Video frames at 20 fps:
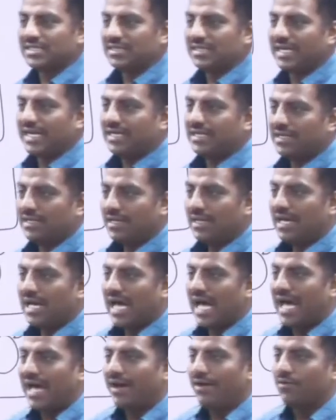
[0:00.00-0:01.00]
that I
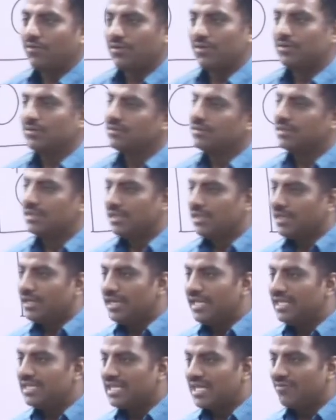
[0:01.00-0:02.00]
have
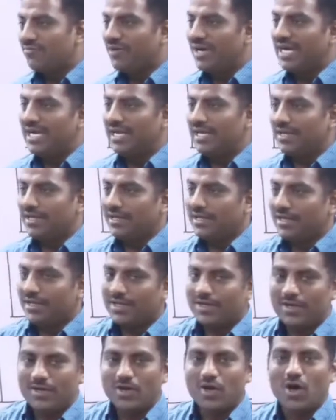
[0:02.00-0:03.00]
neither failed
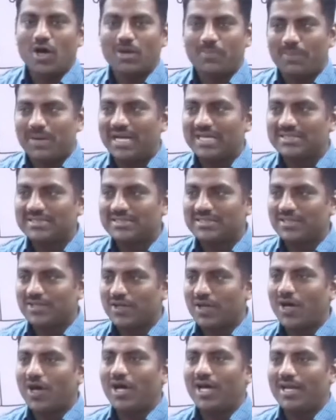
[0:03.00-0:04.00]
nor passed,
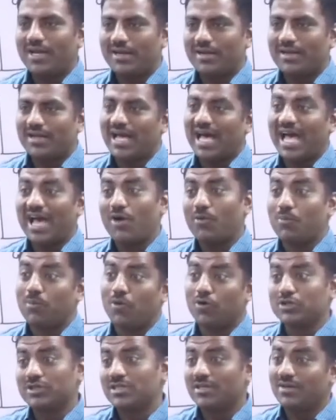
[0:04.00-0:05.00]
or I have
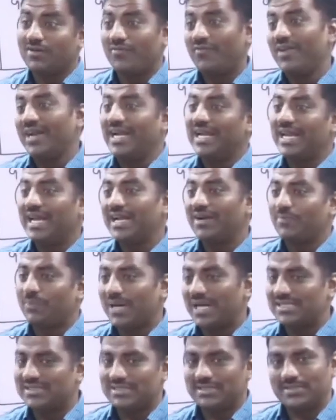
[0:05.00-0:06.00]
both failed and
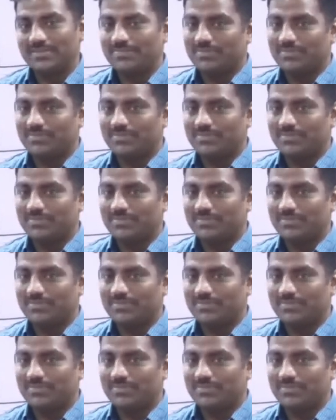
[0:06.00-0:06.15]
passed.